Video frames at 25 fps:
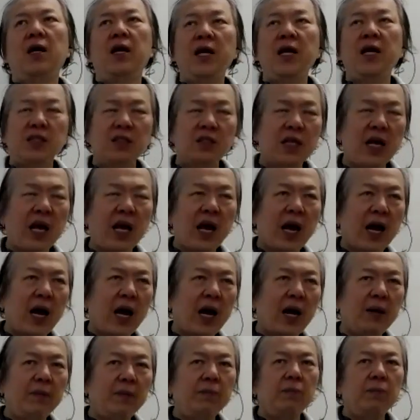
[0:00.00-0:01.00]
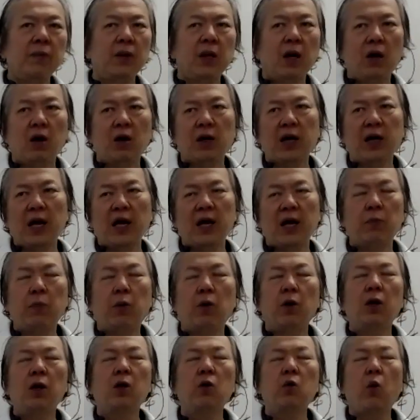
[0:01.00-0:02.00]
less than
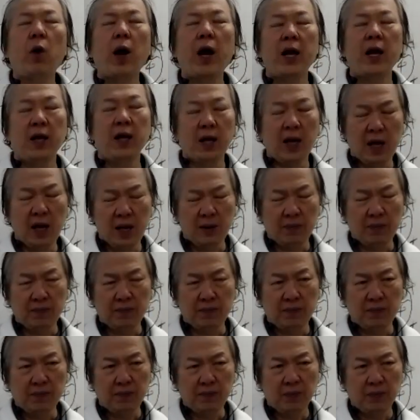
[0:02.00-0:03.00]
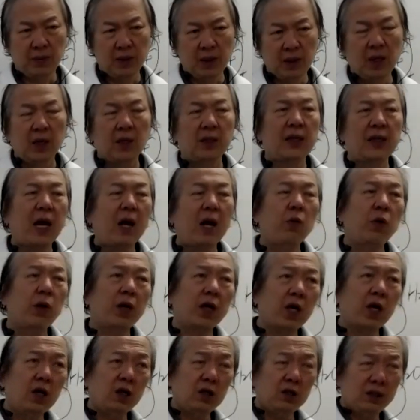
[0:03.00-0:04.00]
0.1 m, then we
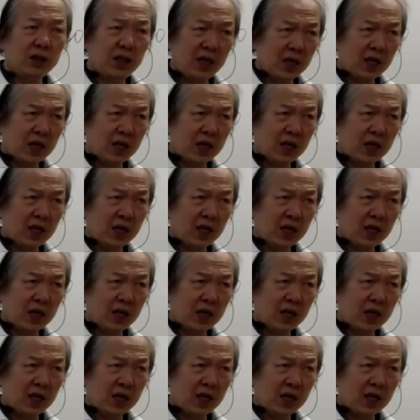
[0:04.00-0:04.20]
call